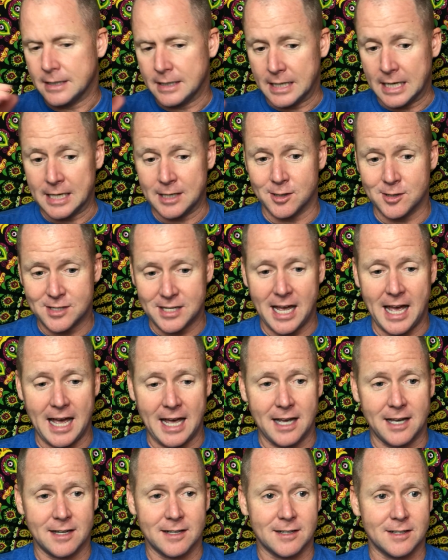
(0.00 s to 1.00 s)
In your
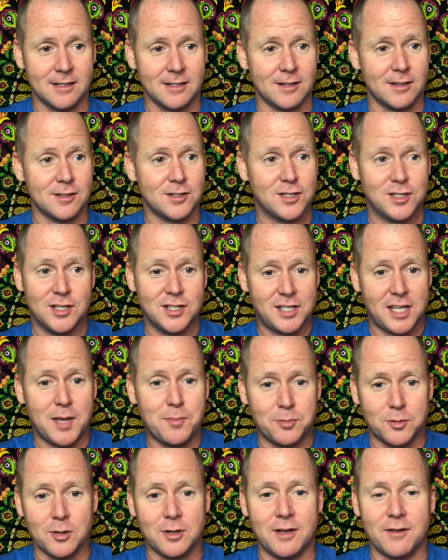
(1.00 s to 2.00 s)
day, just
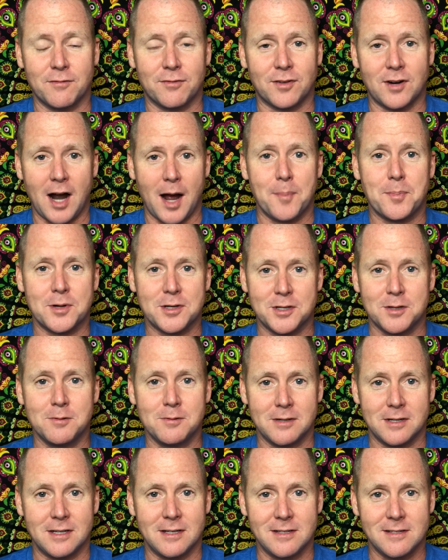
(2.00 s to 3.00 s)
keep looking for
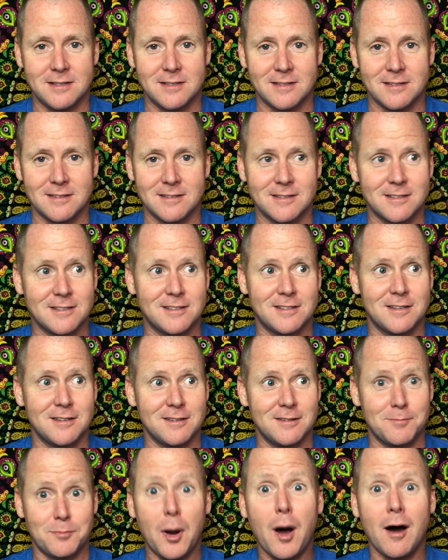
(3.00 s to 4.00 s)
opportunities
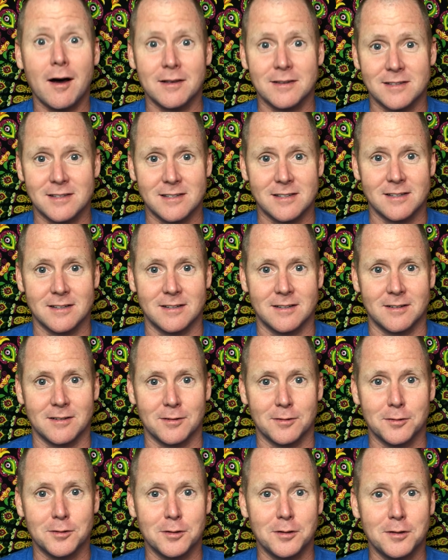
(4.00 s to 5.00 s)
to pause.
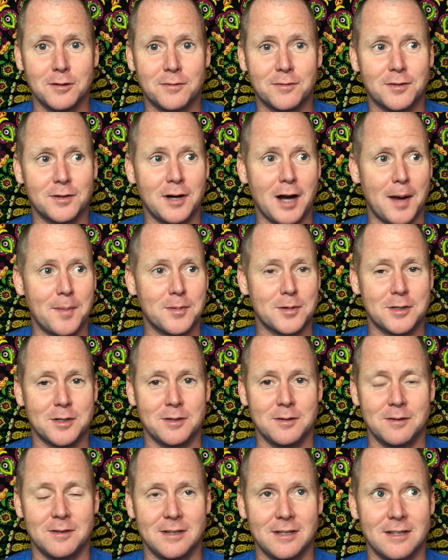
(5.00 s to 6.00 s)
Look for
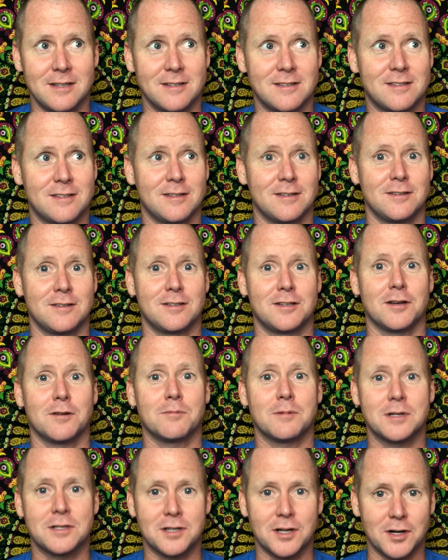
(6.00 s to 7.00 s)
opportunities to
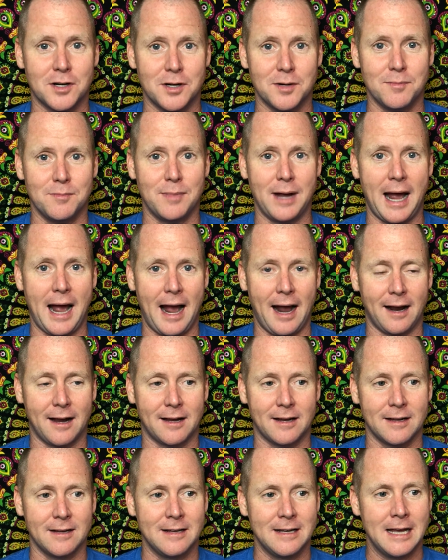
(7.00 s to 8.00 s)
return back.